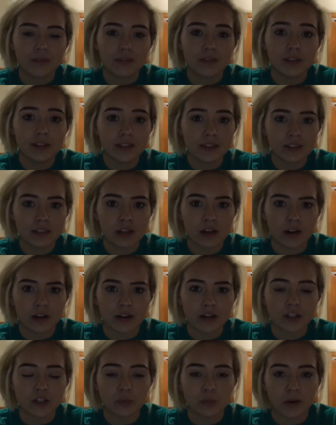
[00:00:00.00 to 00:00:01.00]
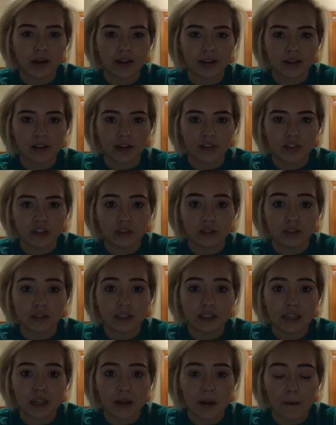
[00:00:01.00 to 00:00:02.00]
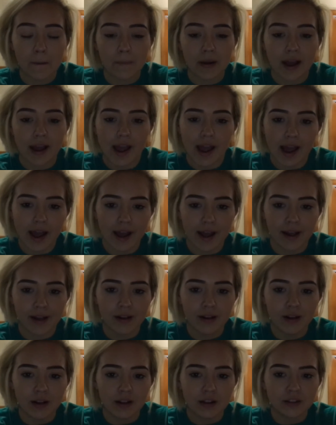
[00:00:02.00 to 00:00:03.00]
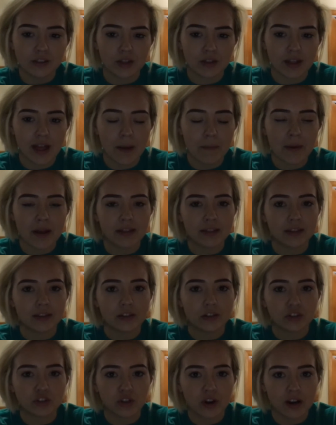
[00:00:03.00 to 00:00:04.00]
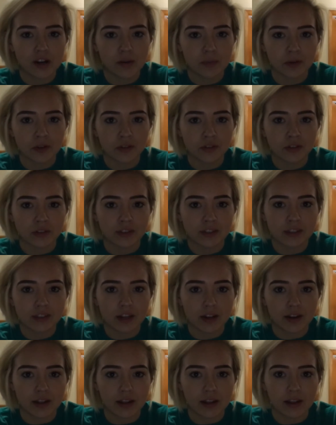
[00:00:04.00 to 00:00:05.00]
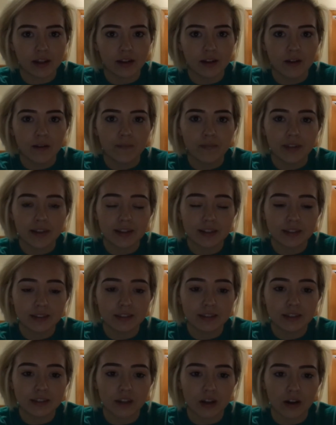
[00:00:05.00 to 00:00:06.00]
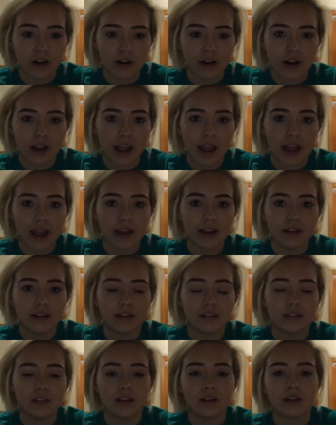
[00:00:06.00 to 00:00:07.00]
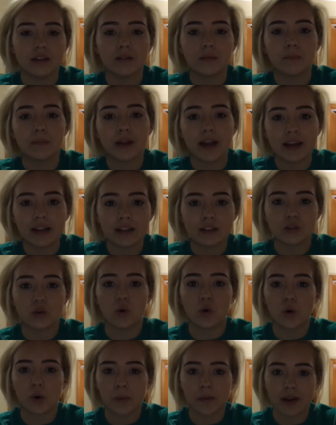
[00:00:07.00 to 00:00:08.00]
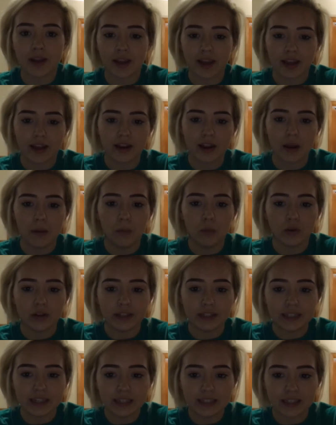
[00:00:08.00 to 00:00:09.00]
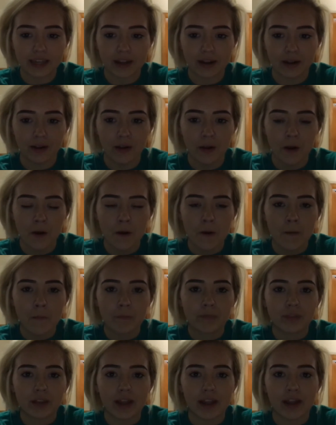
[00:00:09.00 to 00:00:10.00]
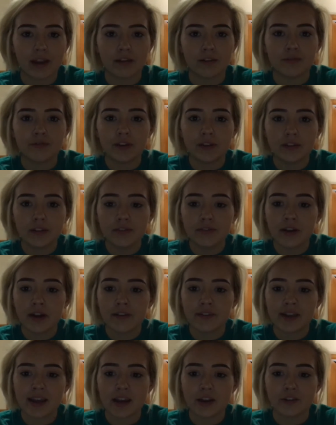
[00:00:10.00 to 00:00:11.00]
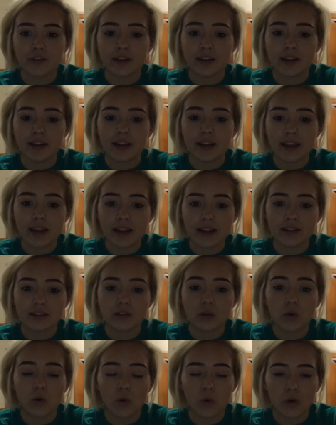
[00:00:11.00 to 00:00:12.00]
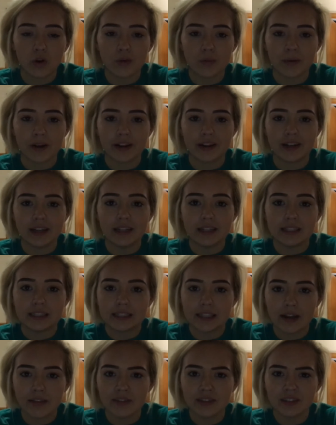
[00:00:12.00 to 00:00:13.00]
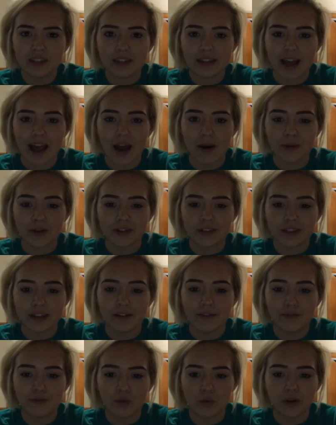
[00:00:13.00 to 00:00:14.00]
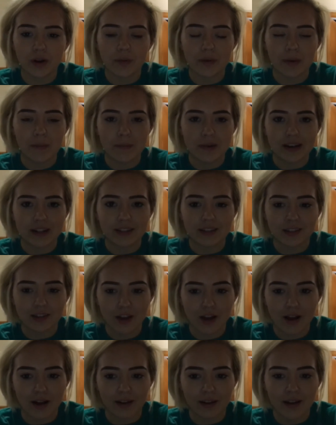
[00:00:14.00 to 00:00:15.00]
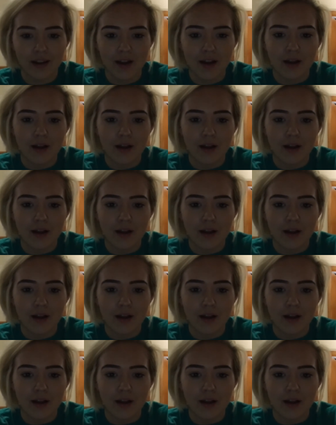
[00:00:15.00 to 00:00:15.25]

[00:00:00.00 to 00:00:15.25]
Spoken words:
This star is bright enough to see by eye, so that meant that astronomers could study its star and the planets orbiting it in more detail. And 55 Cancri E's orbit is 17 hours and 41 minutes long.